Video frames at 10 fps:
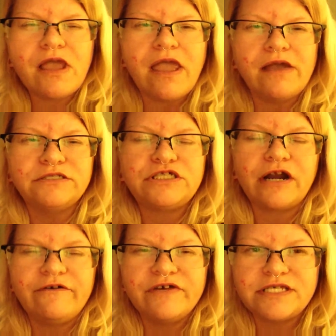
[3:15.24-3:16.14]
and
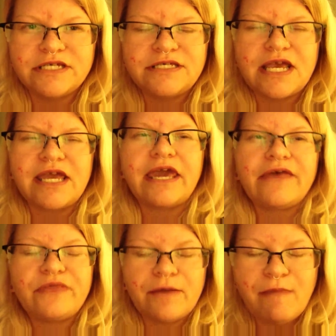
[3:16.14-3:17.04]
services and
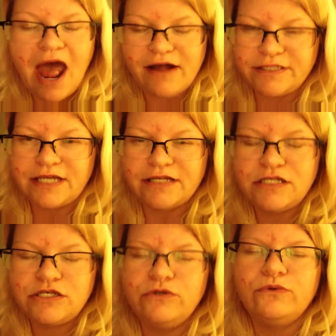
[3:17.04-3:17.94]
get them access
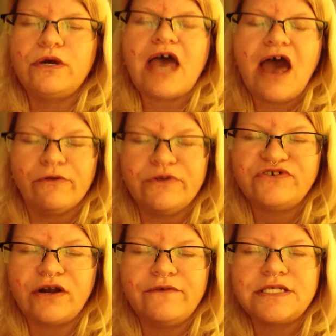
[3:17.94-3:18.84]
to health
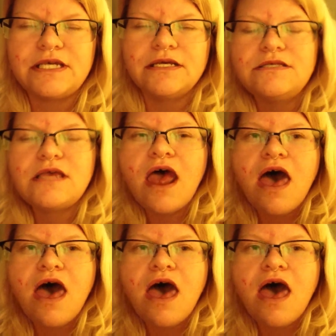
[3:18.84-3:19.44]
services.